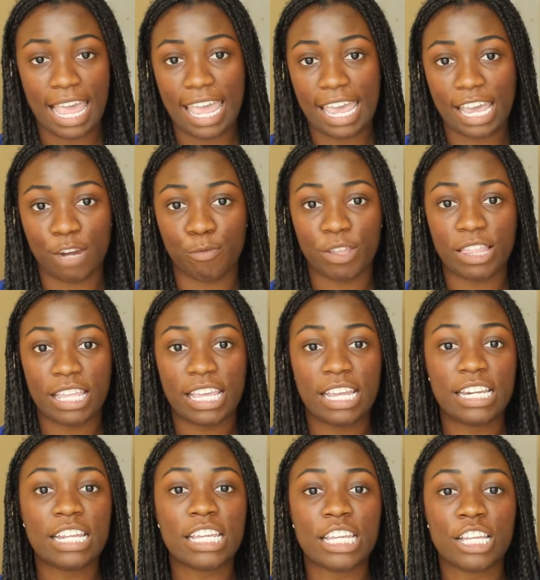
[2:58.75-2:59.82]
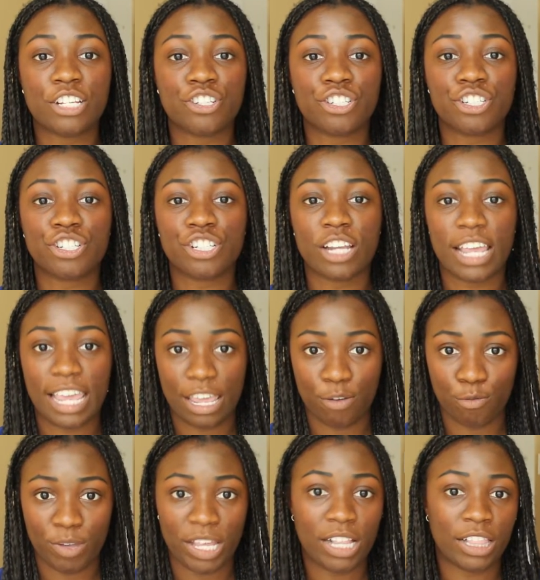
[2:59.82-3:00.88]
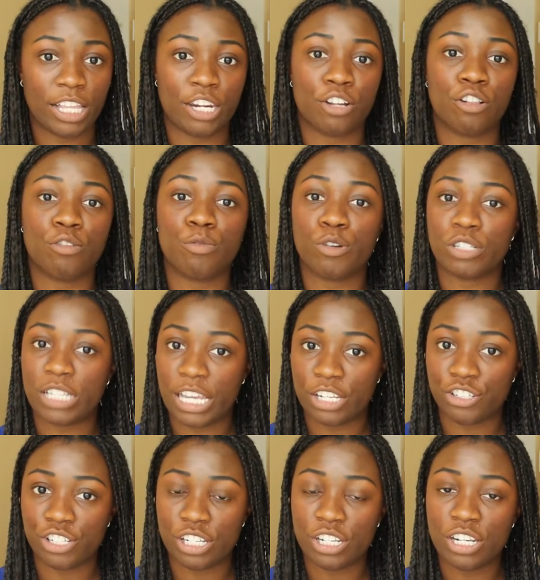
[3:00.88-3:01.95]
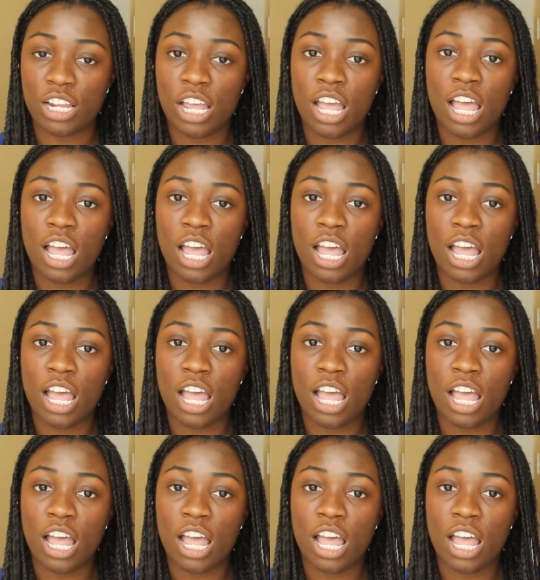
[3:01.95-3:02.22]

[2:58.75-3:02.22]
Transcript: And within each eight-week clinical rotation,